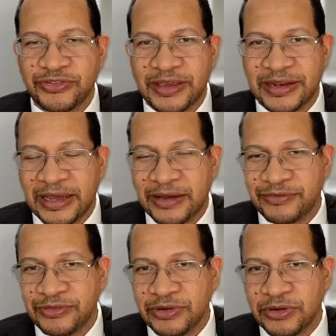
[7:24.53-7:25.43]
can
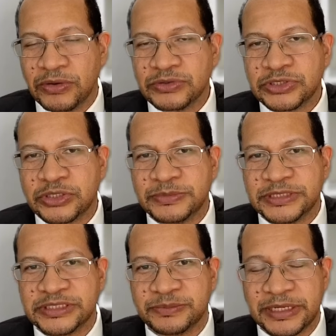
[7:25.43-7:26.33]
have long-term
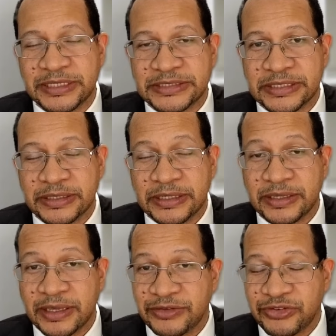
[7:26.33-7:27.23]
disability.
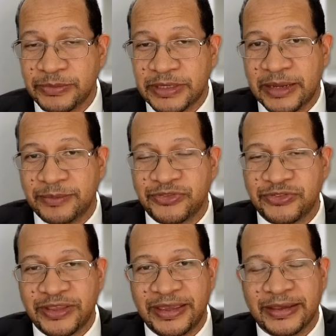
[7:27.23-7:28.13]
It can sometimes
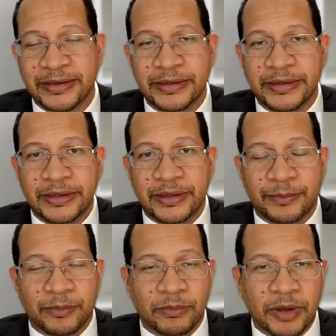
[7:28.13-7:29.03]
take
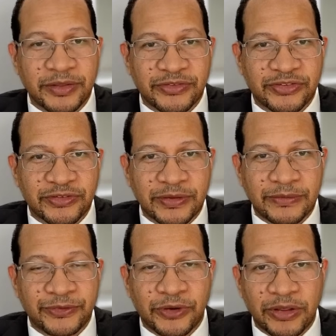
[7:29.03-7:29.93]
months
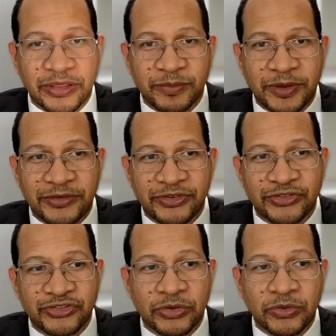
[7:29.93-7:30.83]
for other
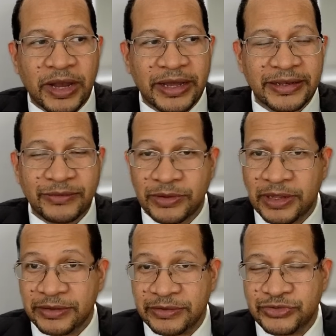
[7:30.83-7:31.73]
patients to
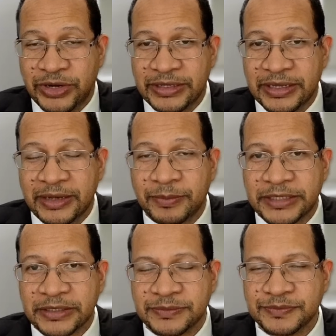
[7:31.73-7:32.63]
try and get
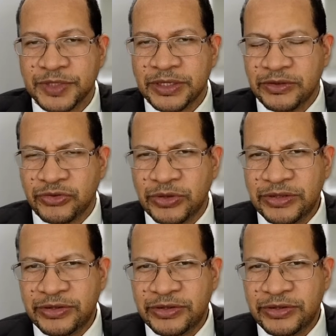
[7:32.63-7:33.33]
better. So